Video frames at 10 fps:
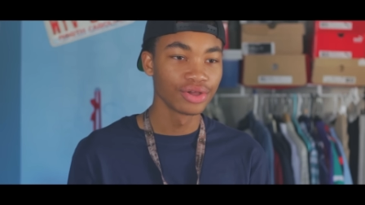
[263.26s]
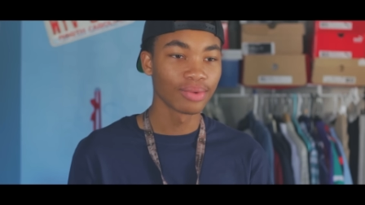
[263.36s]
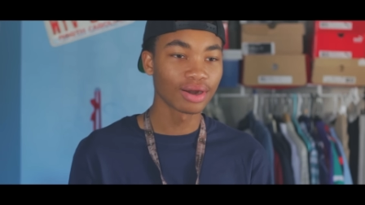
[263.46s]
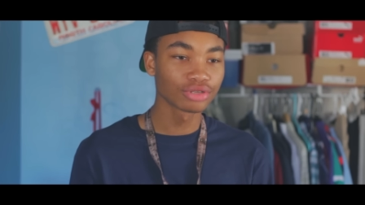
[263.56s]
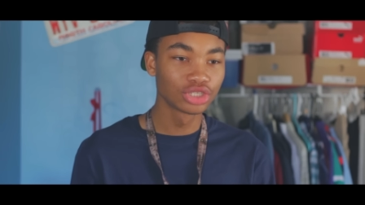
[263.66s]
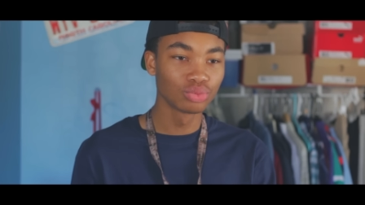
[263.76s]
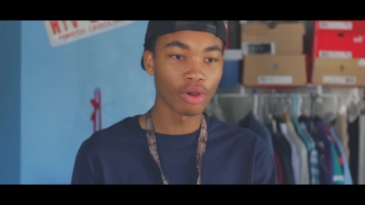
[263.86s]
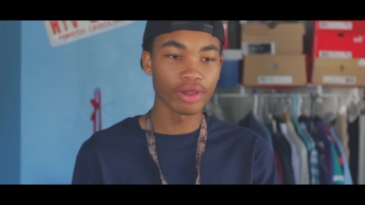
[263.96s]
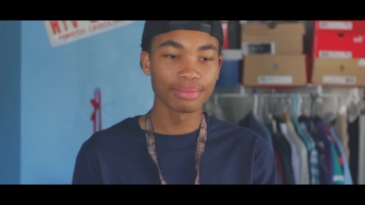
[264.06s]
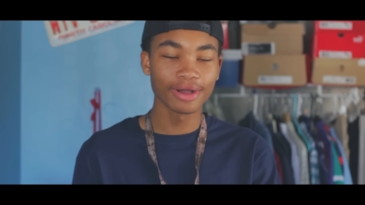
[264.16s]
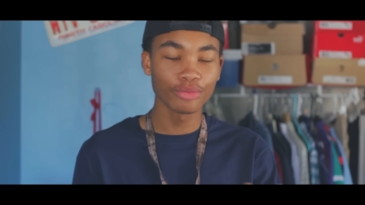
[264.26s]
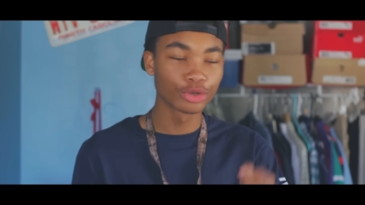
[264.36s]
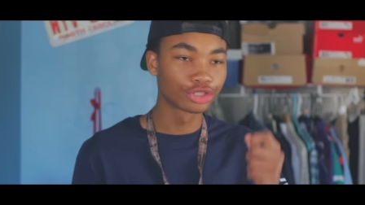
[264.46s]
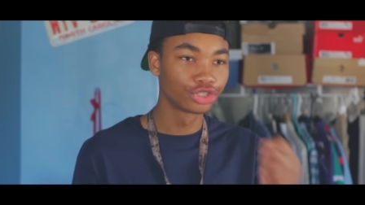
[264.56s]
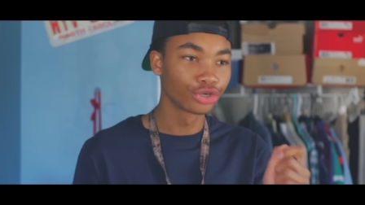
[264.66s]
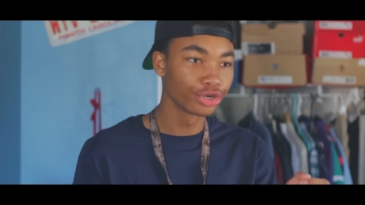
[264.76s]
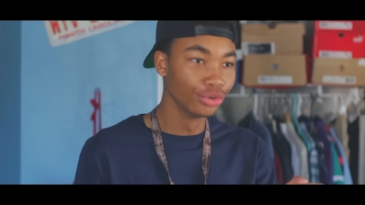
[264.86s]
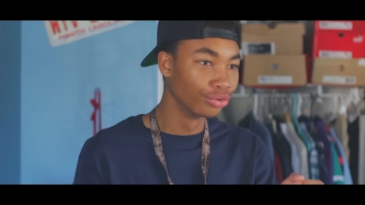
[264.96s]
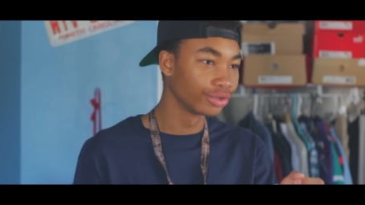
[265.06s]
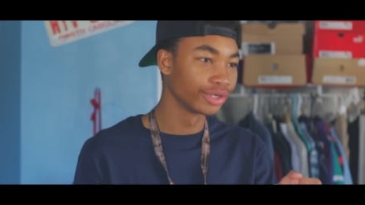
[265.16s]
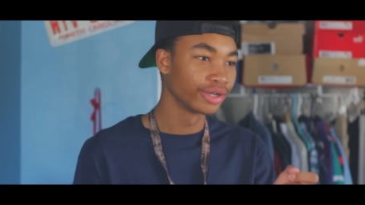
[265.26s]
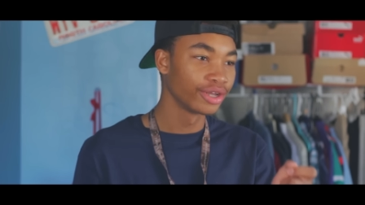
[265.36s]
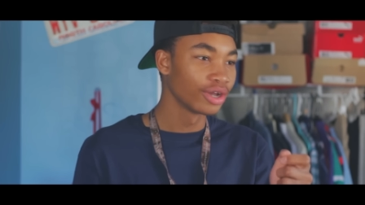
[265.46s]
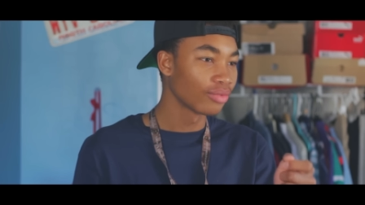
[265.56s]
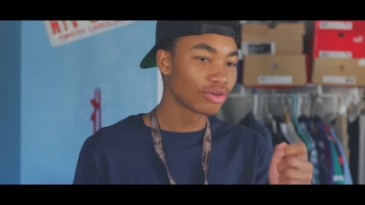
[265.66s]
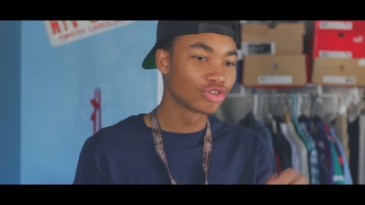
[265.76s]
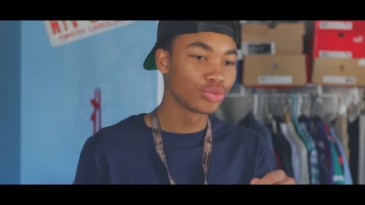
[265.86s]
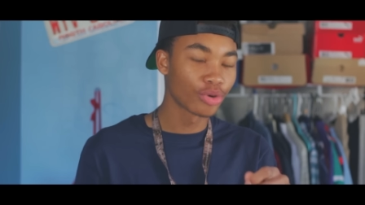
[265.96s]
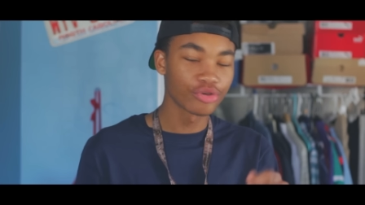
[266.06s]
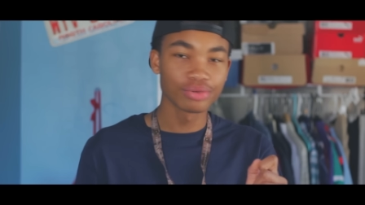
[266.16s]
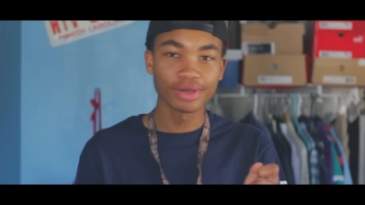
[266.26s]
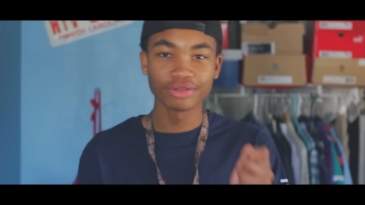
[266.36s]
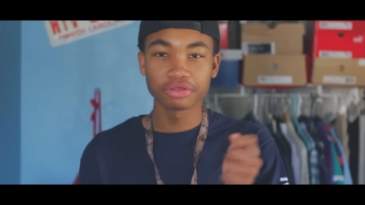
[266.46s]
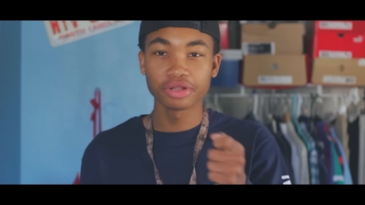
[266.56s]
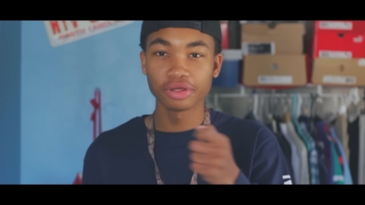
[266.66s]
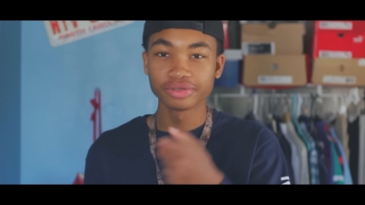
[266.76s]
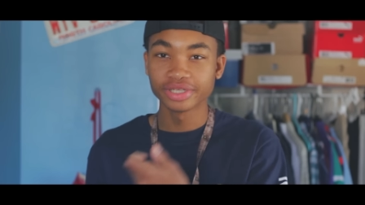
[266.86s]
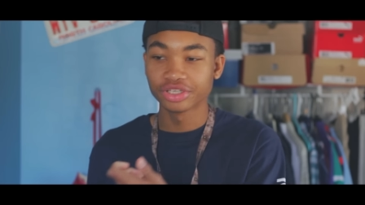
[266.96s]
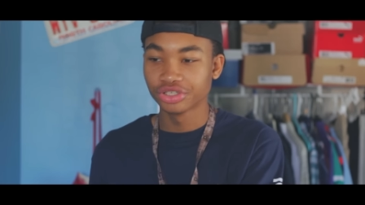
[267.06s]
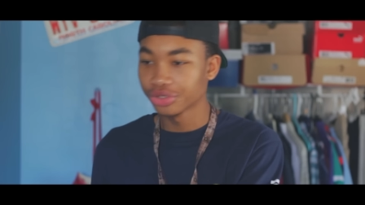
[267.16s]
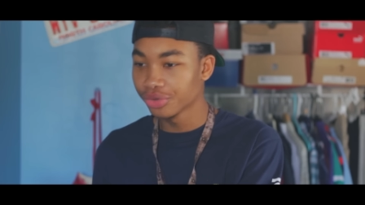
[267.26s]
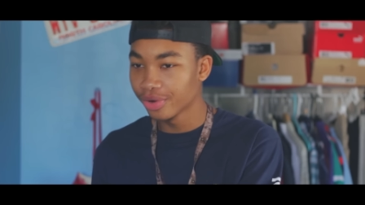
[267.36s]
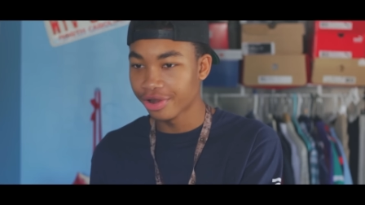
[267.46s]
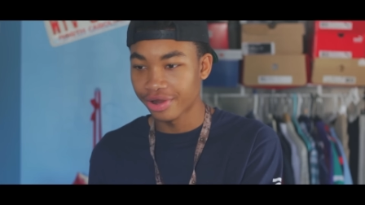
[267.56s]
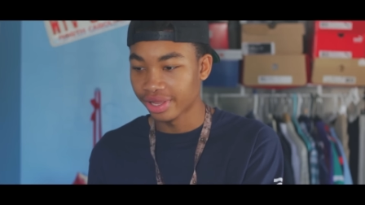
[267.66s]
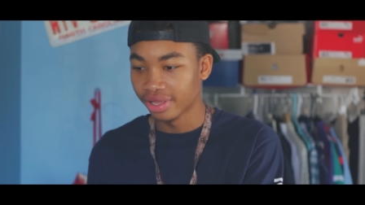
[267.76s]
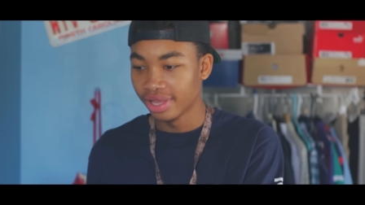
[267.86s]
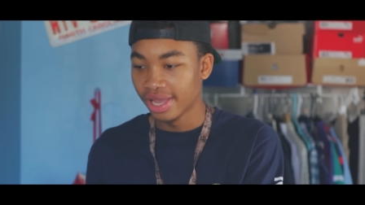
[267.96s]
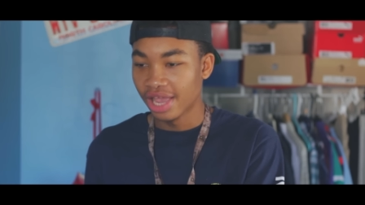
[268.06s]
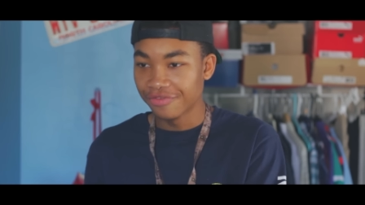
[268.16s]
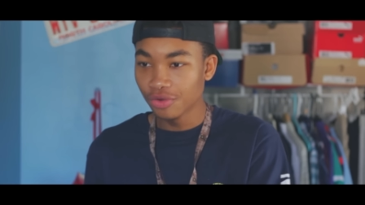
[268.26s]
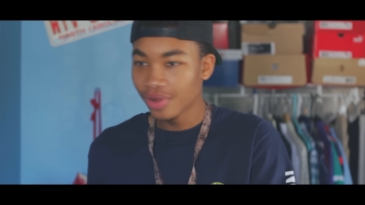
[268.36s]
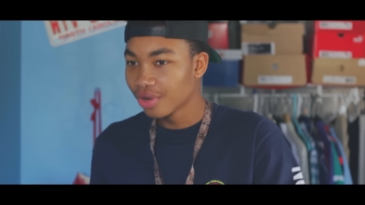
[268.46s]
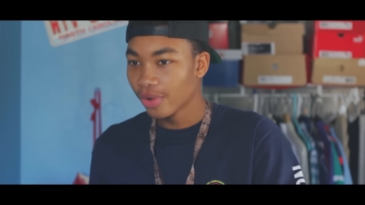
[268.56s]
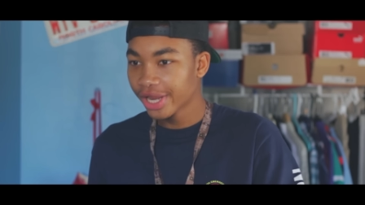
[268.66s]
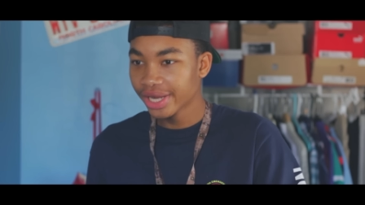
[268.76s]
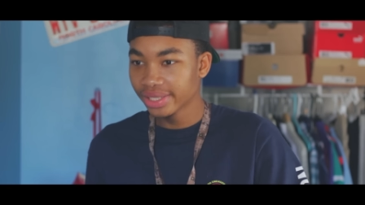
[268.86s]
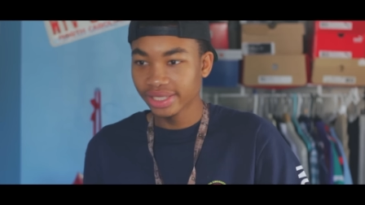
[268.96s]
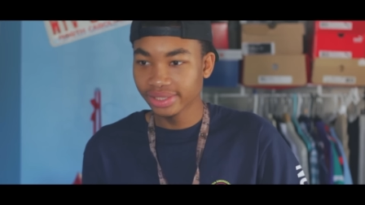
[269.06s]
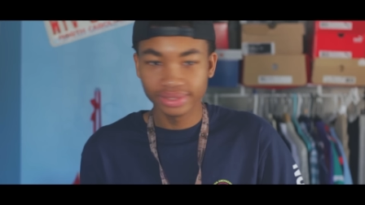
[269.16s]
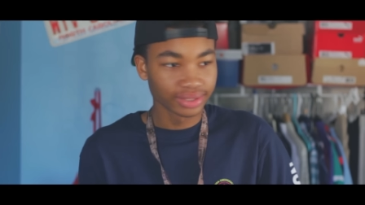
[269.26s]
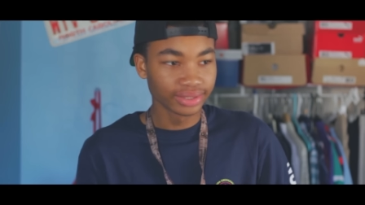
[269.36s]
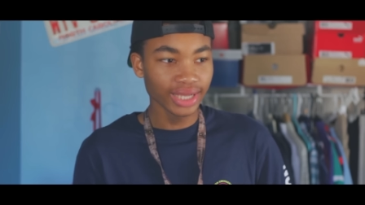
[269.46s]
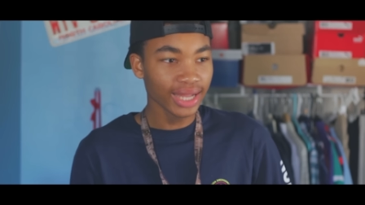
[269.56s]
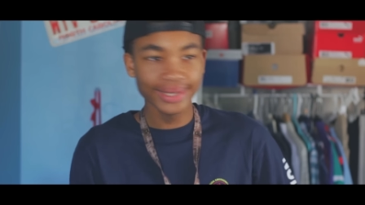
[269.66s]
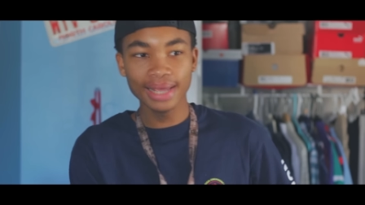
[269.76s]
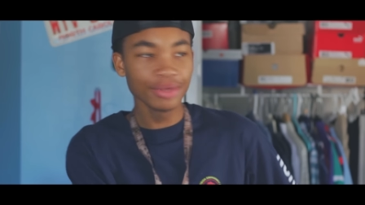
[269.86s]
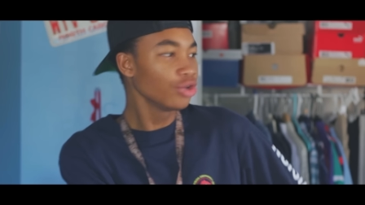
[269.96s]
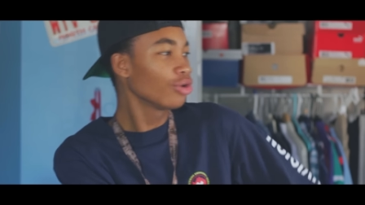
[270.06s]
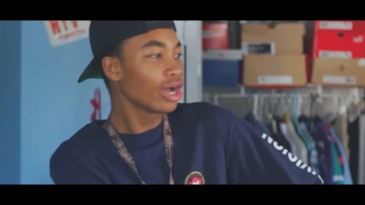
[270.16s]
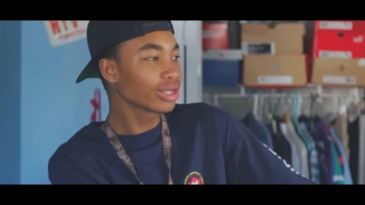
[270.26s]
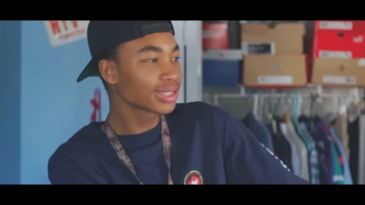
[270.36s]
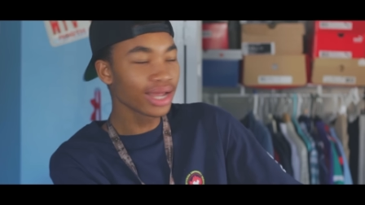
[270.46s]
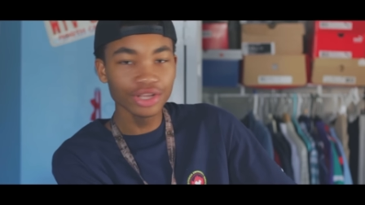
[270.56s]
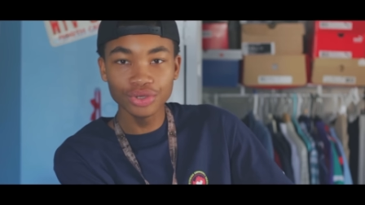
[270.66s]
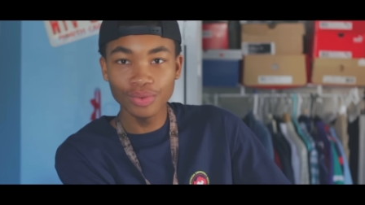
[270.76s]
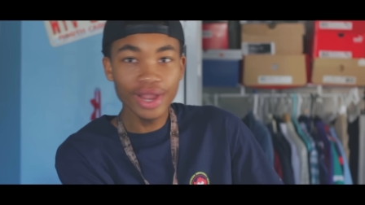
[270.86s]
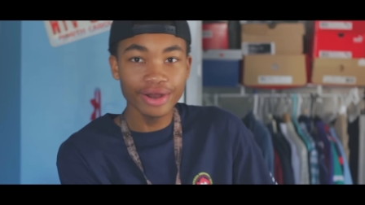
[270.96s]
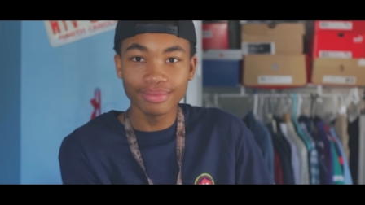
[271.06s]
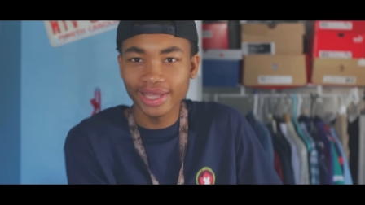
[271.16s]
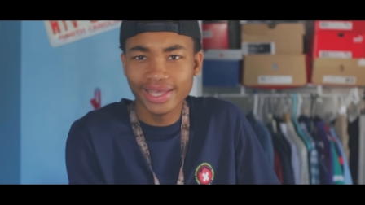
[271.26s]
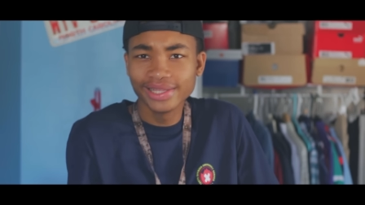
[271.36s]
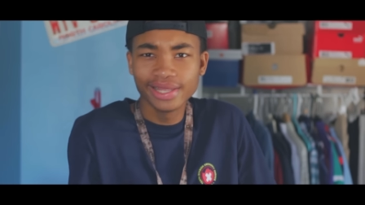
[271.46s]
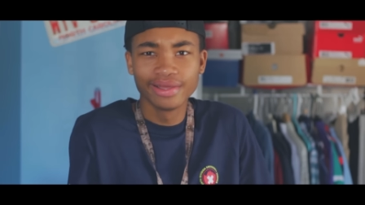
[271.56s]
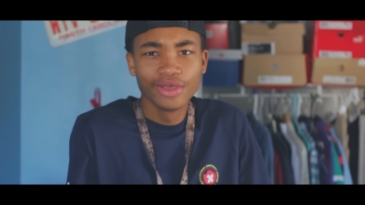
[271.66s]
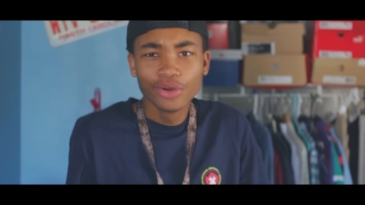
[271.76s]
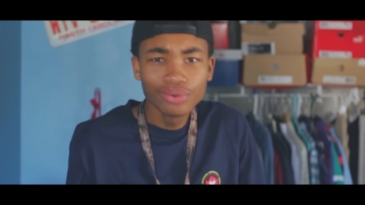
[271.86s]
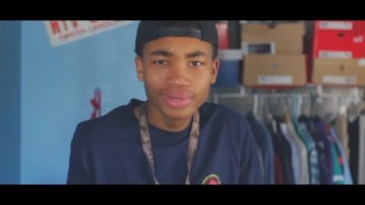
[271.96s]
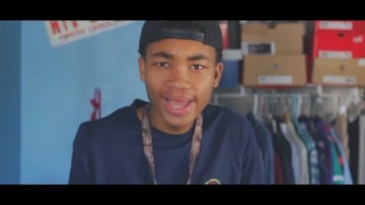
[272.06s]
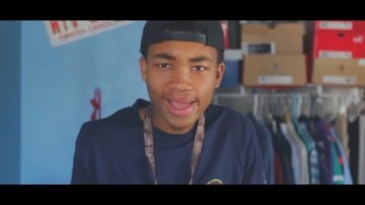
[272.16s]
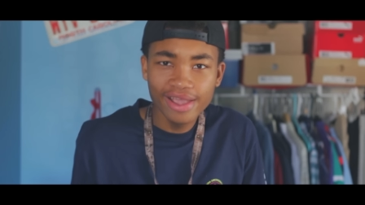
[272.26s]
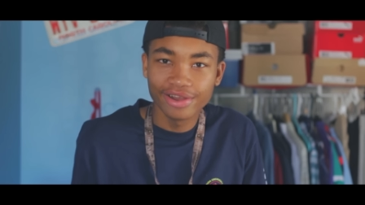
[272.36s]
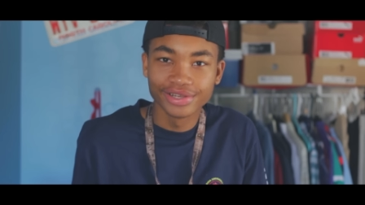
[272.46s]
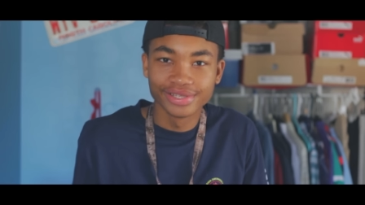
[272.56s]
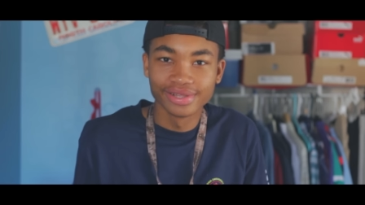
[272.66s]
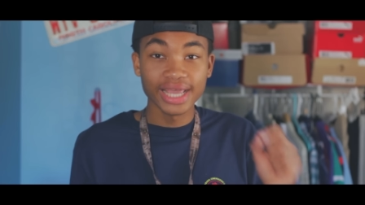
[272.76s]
Why don't you worry about what you're doing? Why don't you worry about the clothes that you're wearing? If you want to wear it, then goddamn it, you go outside and you wear them. Like, who cares?